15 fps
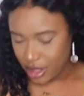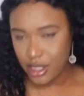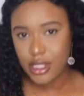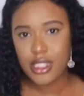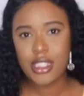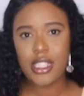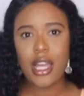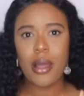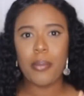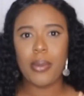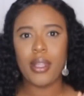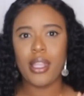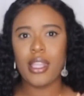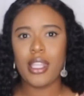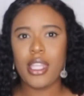stop
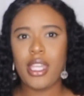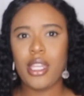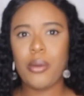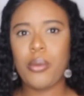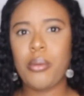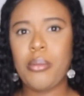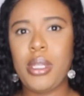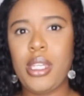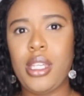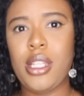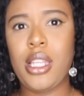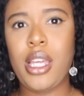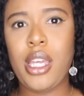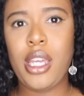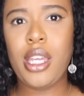playing with me.
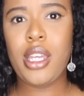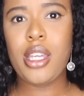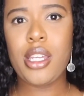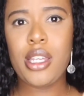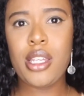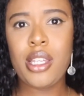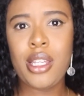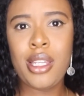Like,